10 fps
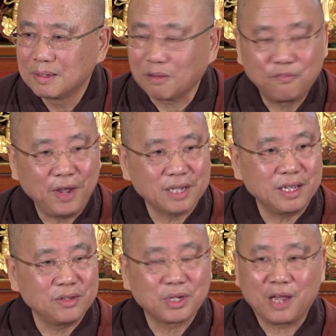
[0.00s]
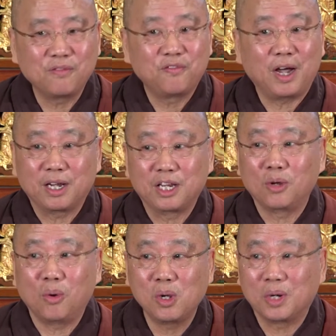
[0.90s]
The fact that you can't find
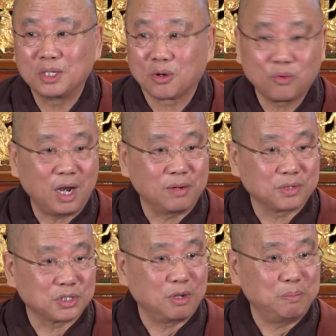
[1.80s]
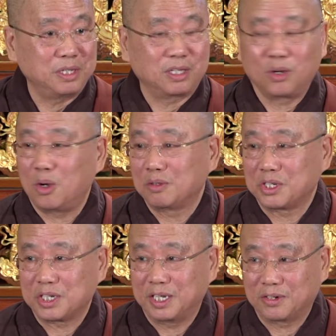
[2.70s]
any oil underground does not mean that the oil
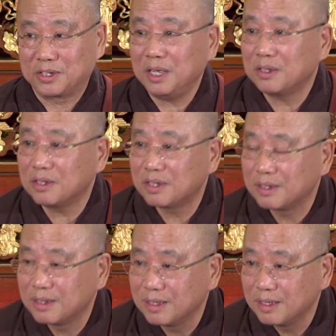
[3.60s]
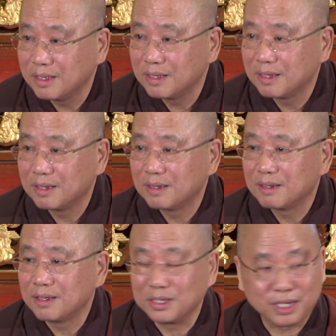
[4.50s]
doesn't exist.
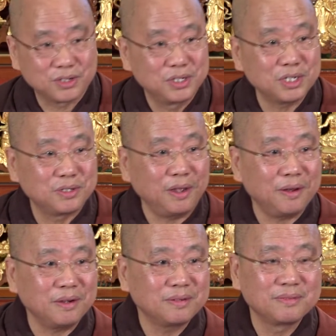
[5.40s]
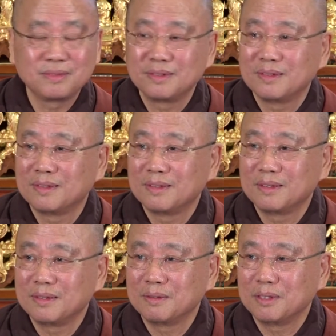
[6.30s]
It exists there.
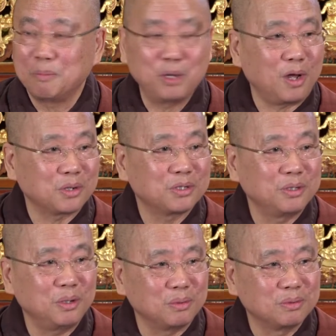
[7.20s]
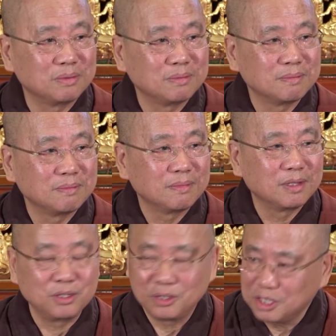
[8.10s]
It belongs to you.
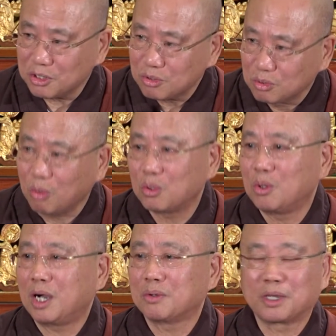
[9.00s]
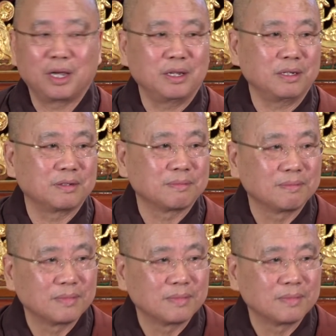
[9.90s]
You just don't know how to get it.